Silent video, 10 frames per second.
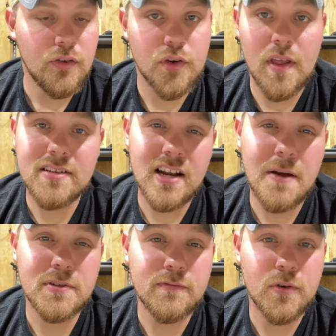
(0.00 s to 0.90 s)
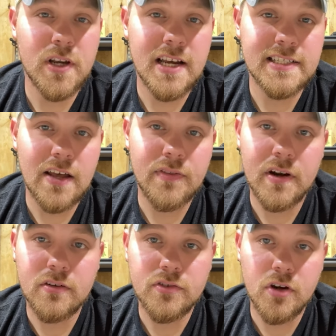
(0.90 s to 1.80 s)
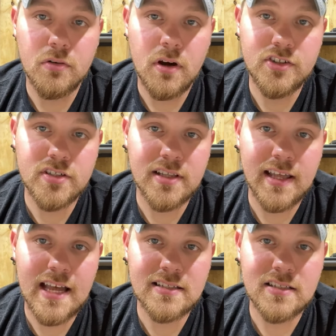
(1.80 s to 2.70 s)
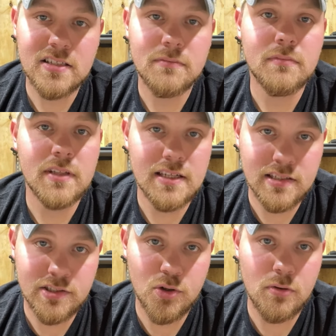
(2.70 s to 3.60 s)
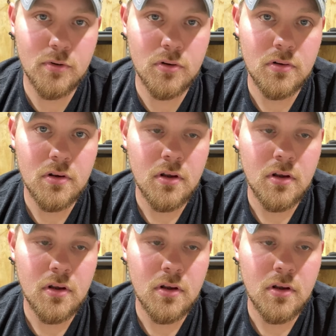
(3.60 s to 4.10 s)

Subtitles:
So that's an option for you guys out there. So adjusting a gas system, yes, it's doable